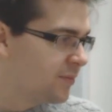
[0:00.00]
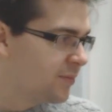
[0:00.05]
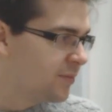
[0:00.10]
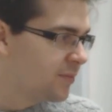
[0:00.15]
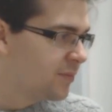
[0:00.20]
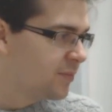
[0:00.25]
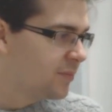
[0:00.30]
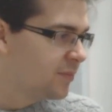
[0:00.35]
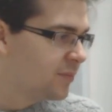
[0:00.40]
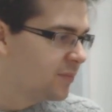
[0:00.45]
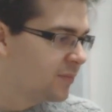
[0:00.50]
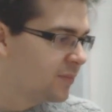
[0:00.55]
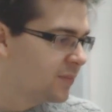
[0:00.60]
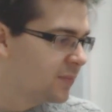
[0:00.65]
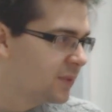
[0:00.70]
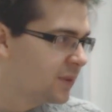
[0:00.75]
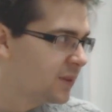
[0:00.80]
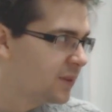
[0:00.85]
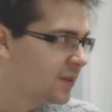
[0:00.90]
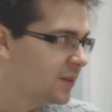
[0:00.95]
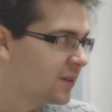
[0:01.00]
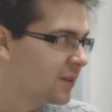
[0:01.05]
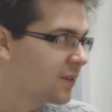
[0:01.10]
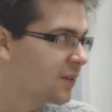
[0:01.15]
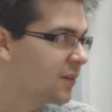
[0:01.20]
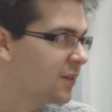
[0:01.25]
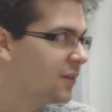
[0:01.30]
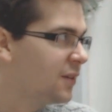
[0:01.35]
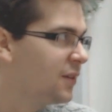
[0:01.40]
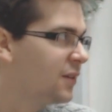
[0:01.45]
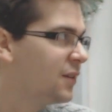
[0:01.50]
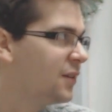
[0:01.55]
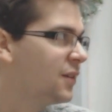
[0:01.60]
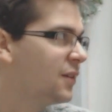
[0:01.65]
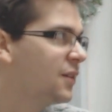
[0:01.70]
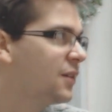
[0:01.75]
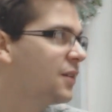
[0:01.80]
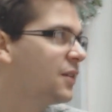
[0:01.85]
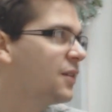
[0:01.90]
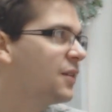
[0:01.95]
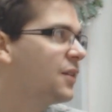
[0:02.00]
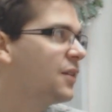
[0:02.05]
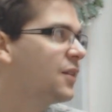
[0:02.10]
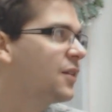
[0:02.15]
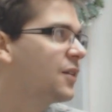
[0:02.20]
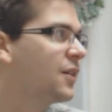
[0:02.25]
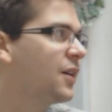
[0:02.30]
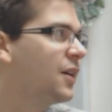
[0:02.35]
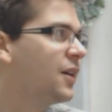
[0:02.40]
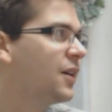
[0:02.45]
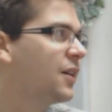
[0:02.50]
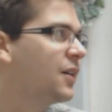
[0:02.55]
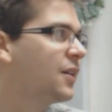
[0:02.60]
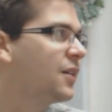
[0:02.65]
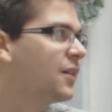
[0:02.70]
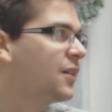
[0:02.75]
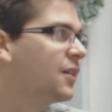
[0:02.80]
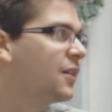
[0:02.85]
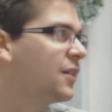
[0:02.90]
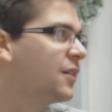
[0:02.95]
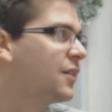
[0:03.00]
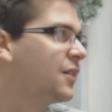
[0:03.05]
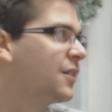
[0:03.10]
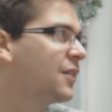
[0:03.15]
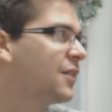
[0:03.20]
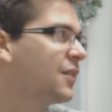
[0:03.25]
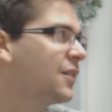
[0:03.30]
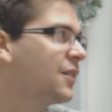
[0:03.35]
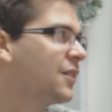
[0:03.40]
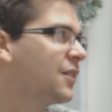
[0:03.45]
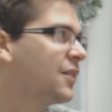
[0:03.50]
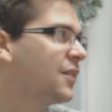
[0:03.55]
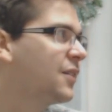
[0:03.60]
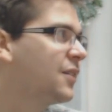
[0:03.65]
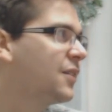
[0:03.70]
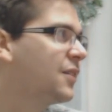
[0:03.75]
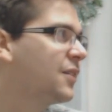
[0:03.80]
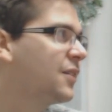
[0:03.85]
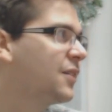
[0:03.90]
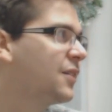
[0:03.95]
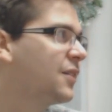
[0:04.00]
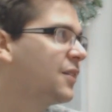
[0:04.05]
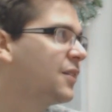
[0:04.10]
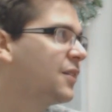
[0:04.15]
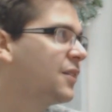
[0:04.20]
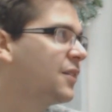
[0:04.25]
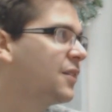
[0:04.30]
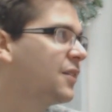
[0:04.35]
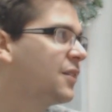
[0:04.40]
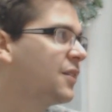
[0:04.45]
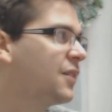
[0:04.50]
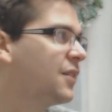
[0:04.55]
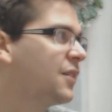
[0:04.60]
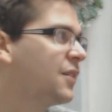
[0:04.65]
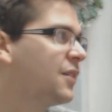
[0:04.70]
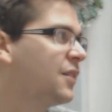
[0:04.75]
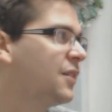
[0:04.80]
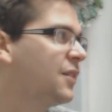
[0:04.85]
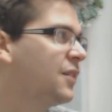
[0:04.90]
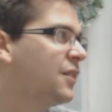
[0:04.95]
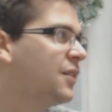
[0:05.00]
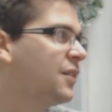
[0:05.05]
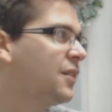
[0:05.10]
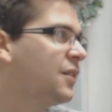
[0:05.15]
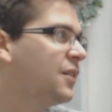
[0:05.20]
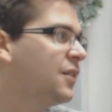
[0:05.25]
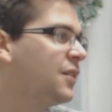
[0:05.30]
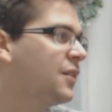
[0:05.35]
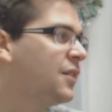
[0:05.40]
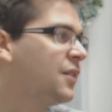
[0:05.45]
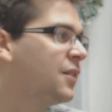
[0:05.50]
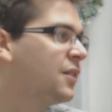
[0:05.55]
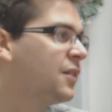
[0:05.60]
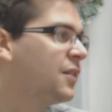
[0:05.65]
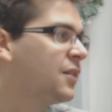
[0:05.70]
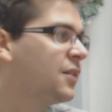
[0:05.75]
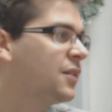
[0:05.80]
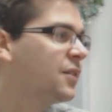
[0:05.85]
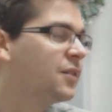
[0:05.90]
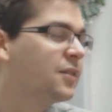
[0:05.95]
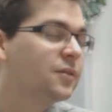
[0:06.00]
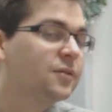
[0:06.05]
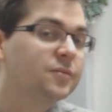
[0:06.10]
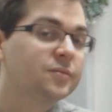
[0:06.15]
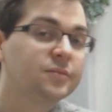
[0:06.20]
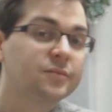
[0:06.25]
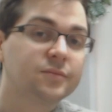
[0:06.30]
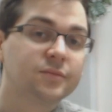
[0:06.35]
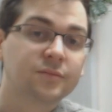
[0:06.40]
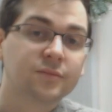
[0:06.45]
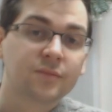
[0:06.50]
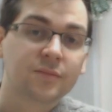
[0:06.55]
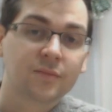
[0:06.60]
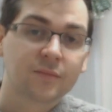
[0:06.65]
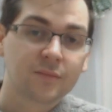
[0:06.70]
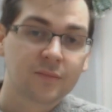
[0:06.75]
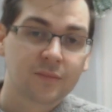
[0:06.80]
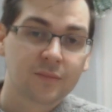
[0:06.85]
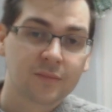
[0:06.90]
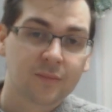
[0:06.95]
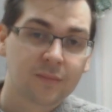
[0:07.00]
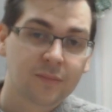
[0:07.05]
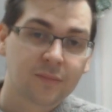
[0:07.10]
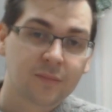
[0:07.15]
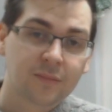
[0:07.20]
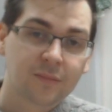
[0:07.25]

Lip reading: The person shown says nothing.